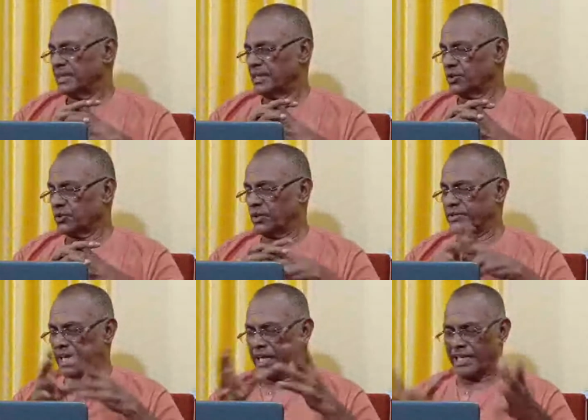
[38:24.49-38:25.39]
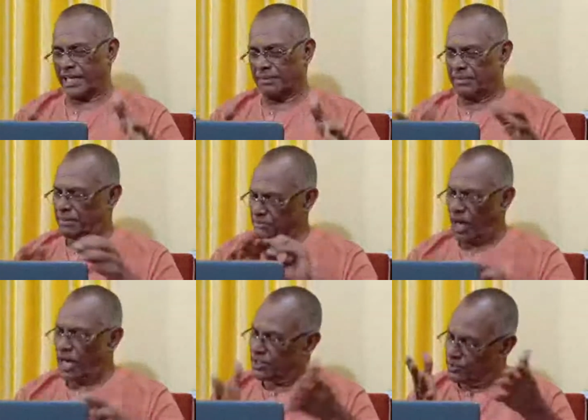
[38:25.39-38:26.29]
You should chant Ram Nam. No.
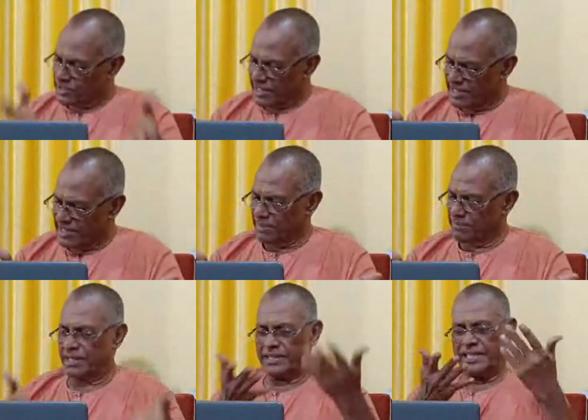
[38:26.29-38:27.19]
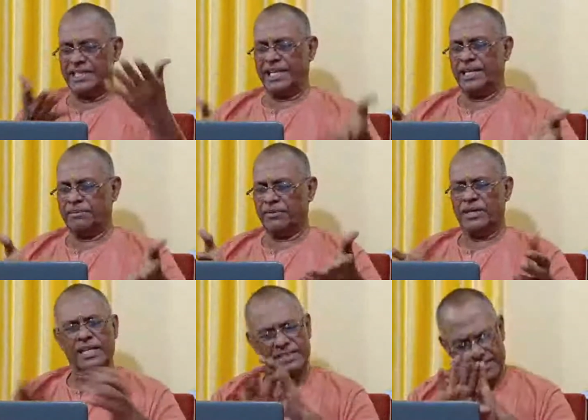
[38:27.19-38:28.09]
Are you chanting Ram or any name of God?
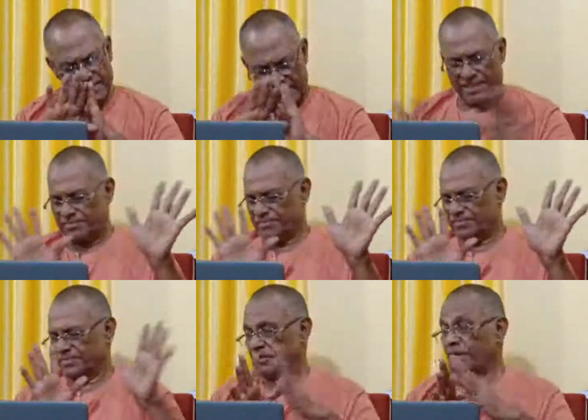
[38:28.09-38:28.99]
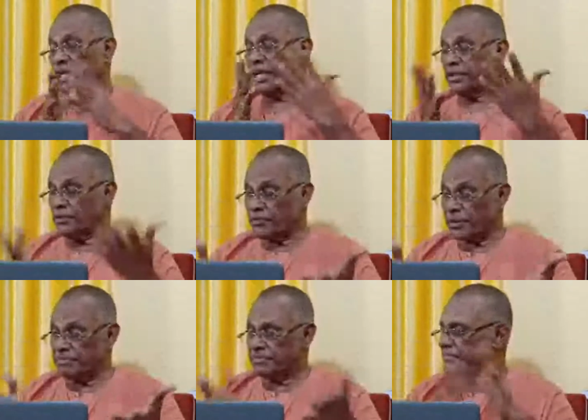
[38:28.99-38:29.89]
Nothing. Where are you
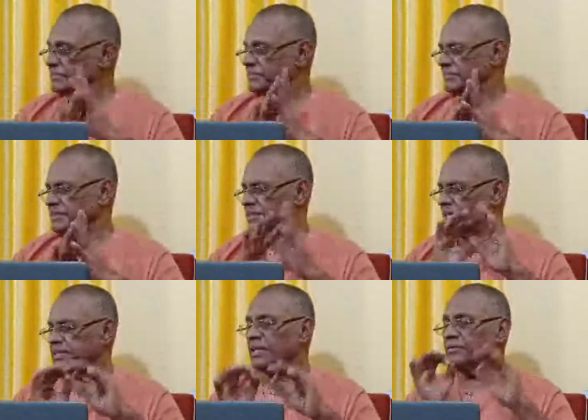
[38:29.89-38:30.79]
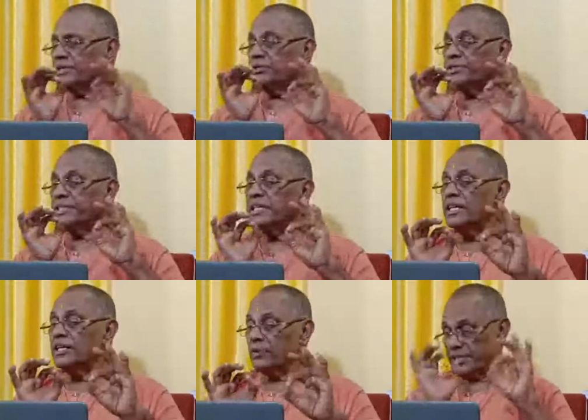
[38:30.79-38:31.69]
from? There was no single
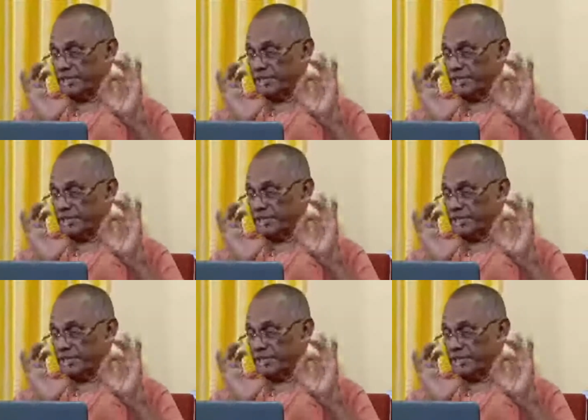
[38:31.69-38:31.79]
question.